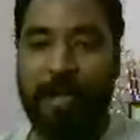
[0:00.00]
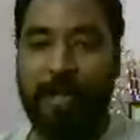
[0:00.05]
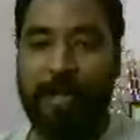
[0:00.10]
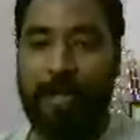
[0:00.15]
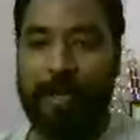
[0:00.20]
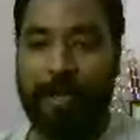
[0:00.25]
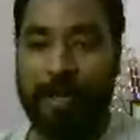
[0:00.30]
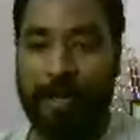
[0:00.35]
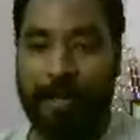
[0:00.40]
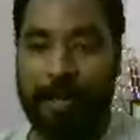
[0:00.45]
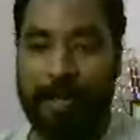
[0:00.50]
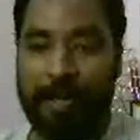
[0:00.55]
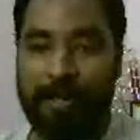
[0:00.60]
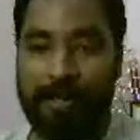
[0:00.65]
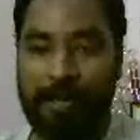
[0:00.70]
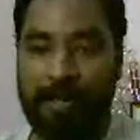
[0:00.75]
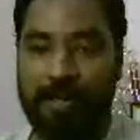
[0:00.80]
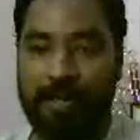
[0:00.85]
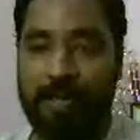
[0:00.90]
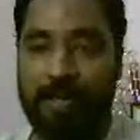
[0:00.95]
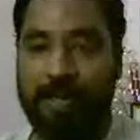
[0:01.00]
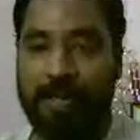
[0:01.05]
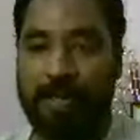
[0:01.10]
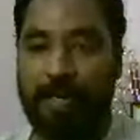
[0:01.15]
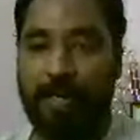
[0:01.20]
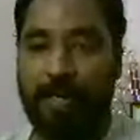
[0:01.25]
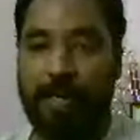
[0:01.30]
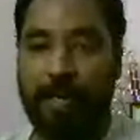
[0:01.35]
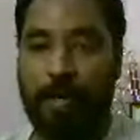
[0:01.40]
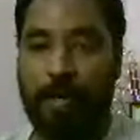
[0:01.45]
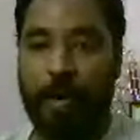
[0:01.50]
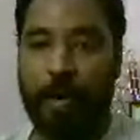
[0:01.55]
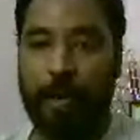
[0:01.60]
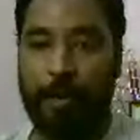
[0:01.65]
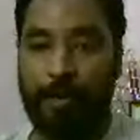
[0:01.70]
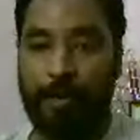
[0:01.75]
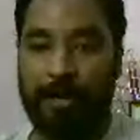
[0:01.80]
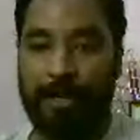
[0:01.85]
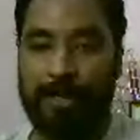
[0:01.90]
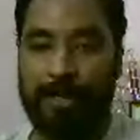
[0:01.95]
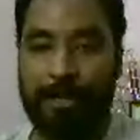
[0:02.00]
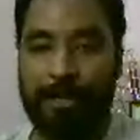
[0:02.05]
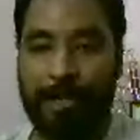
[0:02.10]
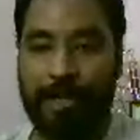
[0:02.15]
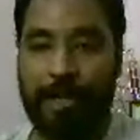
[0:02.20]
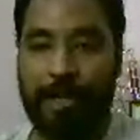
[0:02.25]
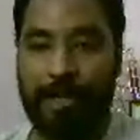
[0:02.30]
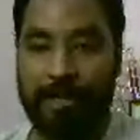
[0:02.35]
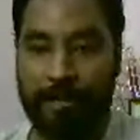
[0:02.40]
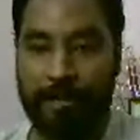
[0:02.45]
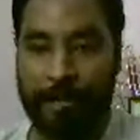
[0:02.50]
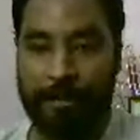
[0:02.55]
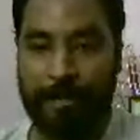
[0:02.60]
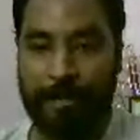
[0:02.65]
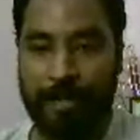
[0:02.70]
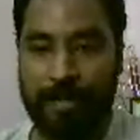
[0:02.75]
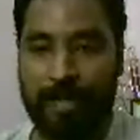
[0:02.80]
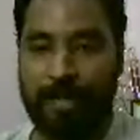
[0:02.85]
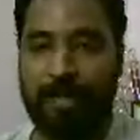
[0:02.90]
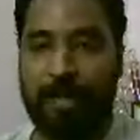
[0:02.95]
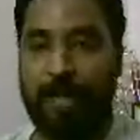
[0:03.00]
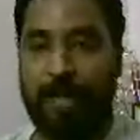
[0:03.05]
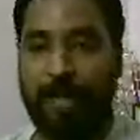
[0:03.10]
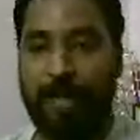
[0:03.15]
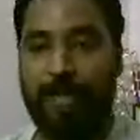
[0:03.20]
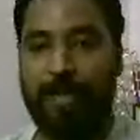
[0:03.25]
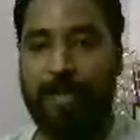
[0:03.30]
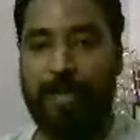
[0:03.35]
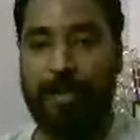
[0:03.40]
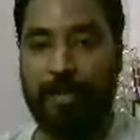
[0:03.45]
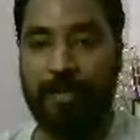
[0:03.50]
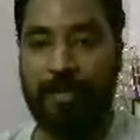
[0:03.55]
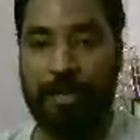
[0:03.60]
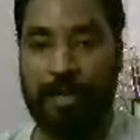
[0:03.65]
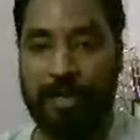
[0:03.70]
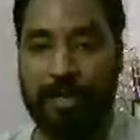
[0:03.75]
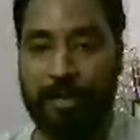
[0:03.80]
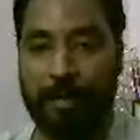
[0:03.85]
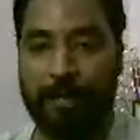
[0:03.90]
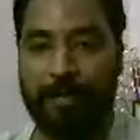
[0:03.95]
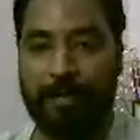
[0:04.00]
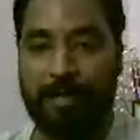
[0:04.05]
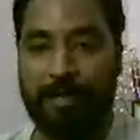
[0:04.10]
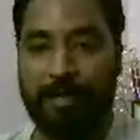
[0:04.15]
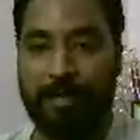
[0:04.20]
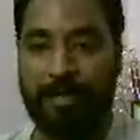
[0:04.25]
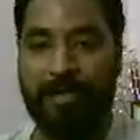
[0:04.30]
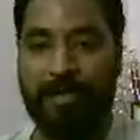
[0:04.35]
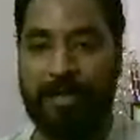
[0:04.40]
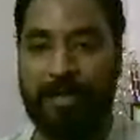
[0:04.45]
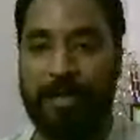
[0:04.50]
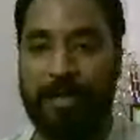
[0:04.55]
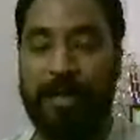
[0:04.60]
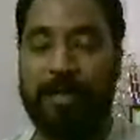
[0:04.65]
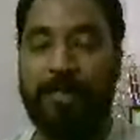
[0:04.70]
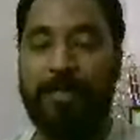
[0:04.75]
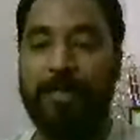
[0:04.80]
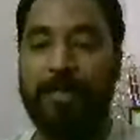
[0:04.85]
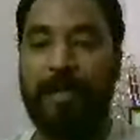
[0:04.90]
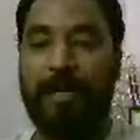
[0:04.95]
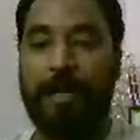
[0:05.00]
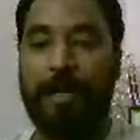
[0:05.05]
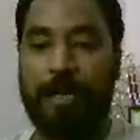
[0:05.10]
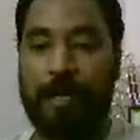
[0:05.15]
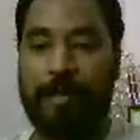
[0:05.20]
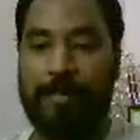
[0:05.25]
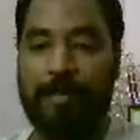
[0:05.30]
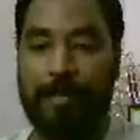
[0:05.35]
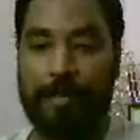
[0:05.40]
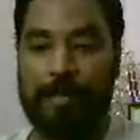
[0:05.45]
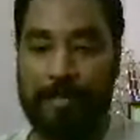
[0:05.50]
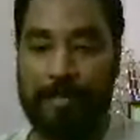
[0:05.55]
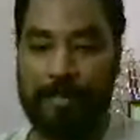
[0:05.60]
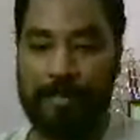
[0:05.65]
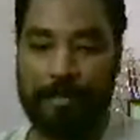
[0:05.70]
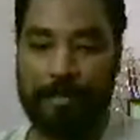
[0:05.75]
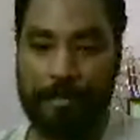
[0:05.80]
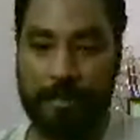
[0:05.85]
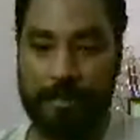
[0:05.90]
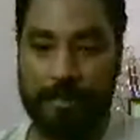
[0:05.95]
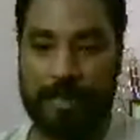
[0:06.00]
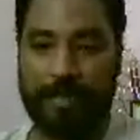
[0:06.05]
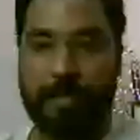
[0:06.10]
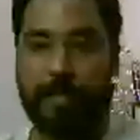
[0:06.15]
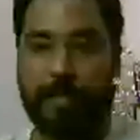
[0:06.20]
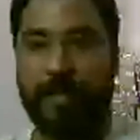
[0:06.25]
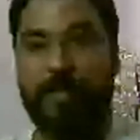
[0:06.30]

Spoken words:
Regression testing, operational acceptance testing, user acceptance testing, confirmation testing.